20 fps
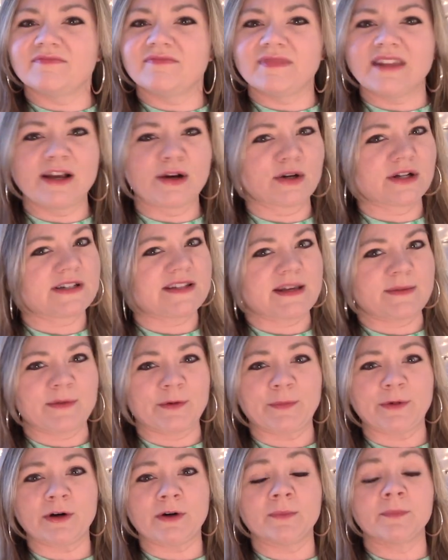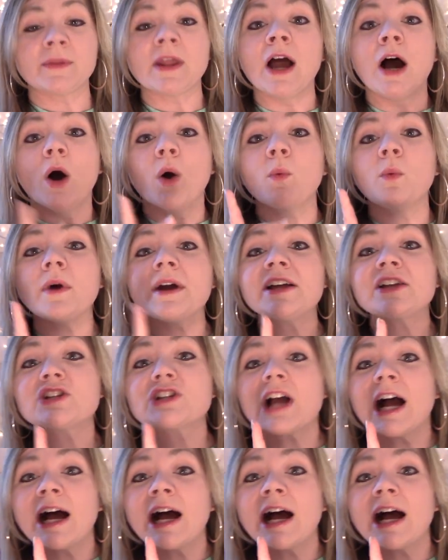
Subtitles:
irredeemable. Which,